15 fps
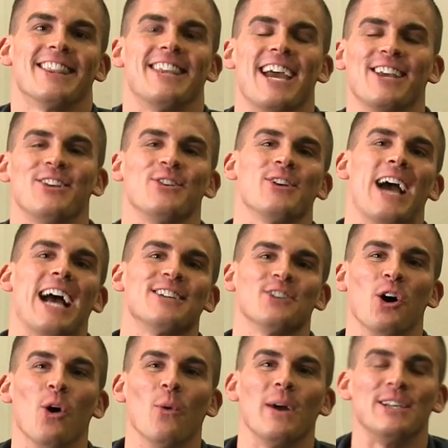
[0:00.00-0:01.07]
Thank you guys
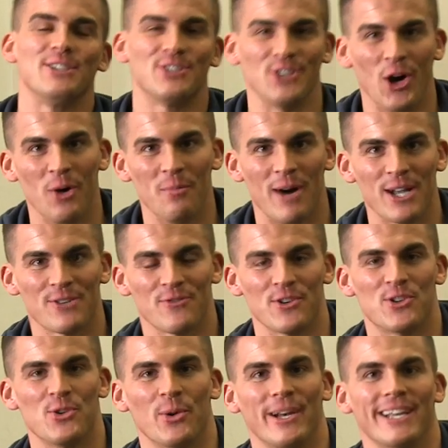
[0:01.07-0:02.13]
always so much
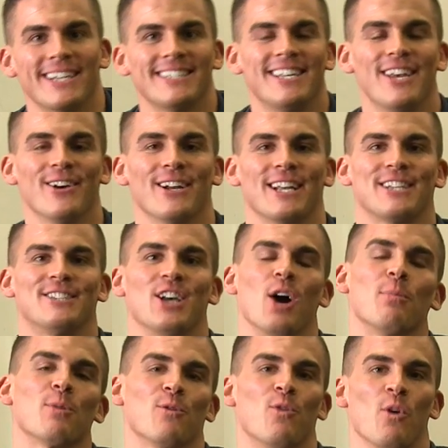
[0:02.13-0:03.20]
for joining us here at
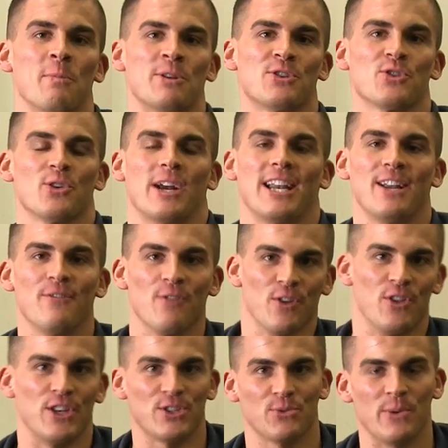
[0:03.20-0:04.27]
Excel Performance Training
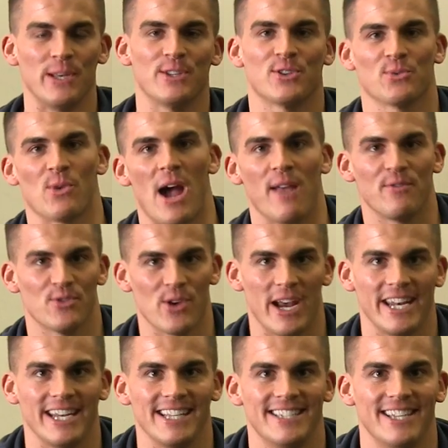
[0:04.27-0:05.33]
for this week's Thrive
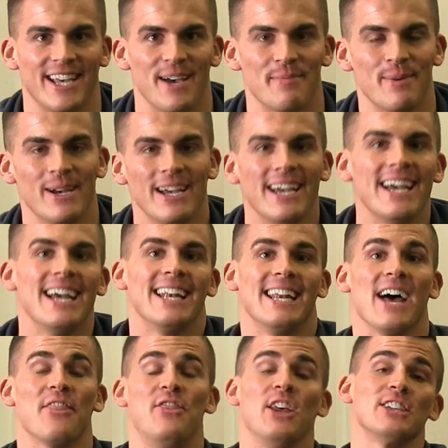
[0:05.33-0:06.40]
Training Tip.
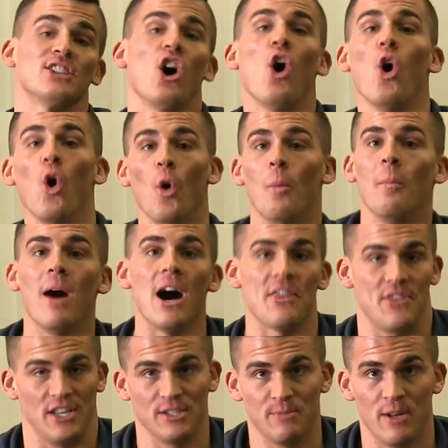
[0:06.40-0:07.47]
Now, this whole
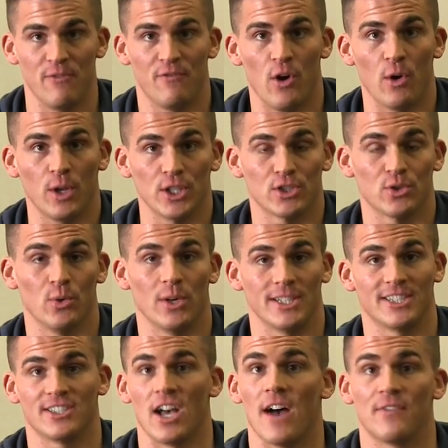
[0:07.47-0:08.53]
month has been focused
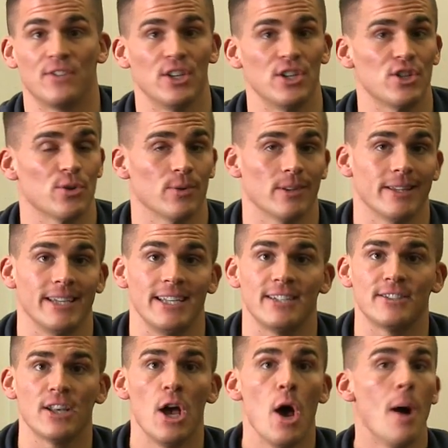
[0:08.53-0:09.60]
on soft tissue
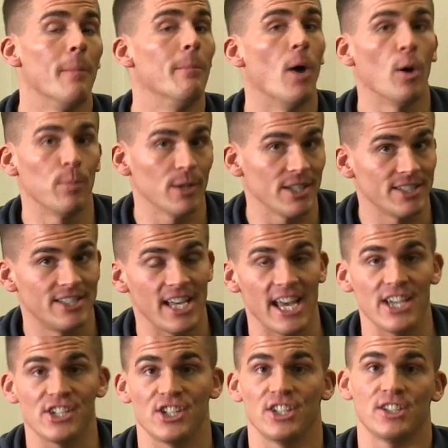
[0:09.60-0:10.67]
release,
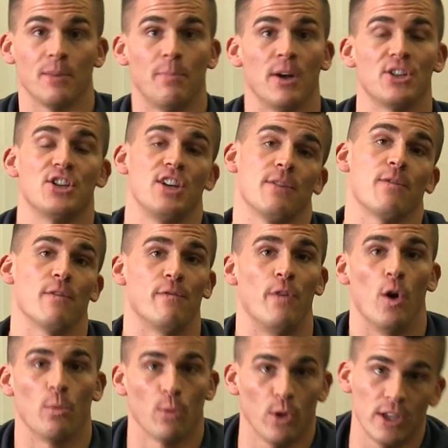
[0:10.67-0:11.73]
mobilizations, a bunch of different
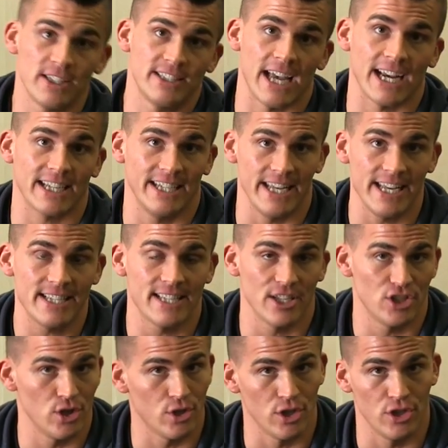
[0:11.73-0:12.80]
foam rolling techniques
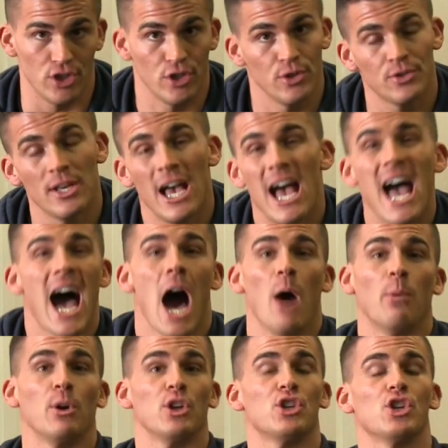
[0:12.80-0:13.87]
that you can use. I
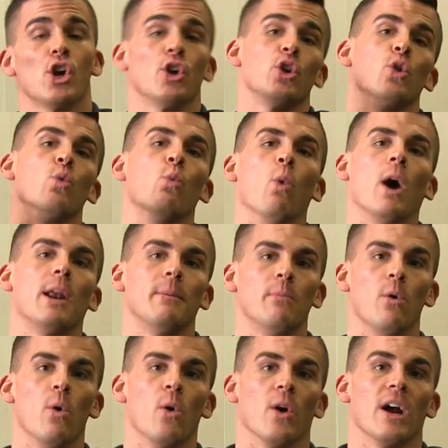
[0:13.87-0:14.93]
want to show you one
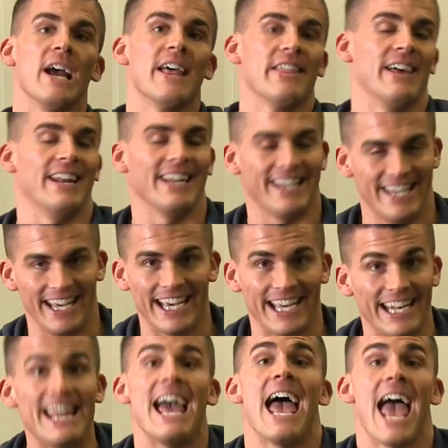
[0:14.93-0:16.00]
more that,
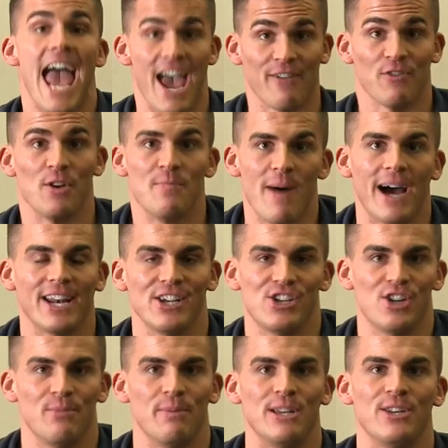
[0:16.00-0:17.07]
again, everybody
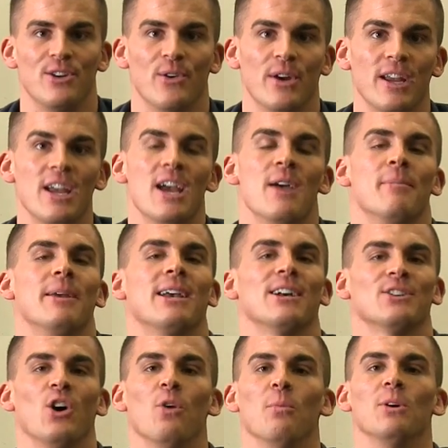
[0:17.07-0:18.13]
should be doing
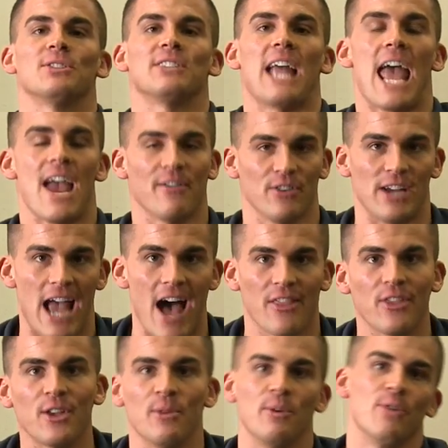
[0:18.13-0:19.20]
because almost every
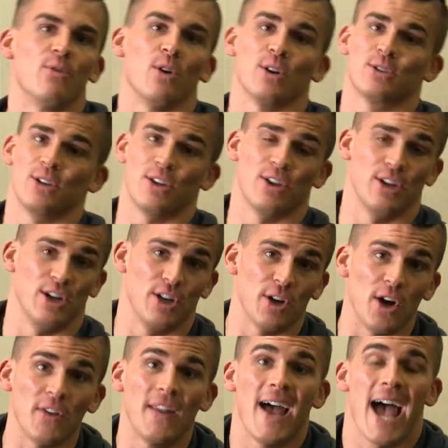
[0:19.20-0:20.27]
athlete we've worked with, an
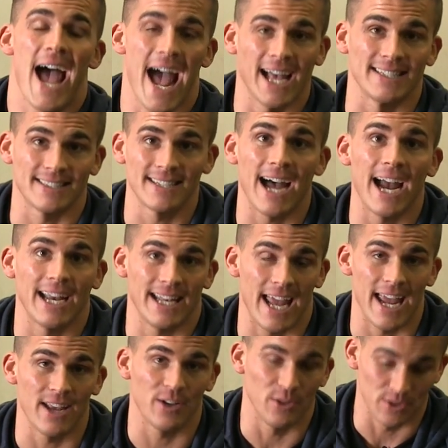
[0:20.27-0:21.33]
adult, has tight
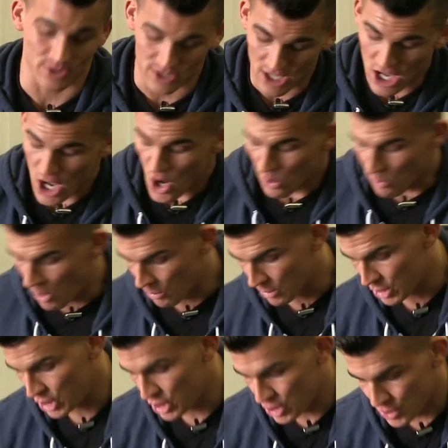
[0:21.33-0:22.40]
ankles what
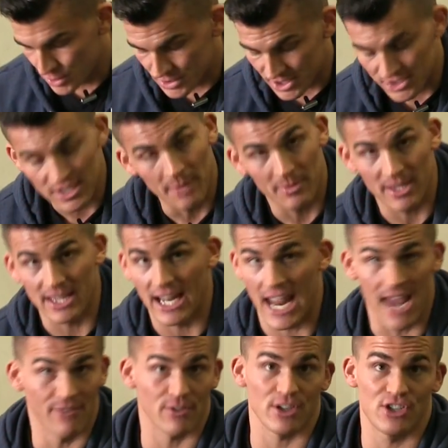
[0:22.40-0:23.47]
we're going to use is something that
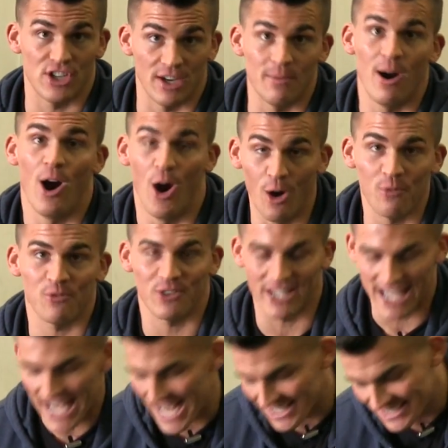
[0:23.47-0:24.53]
every gym
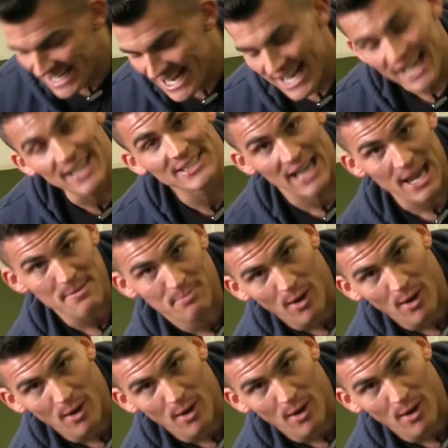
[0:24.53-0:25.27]
hopefully has is a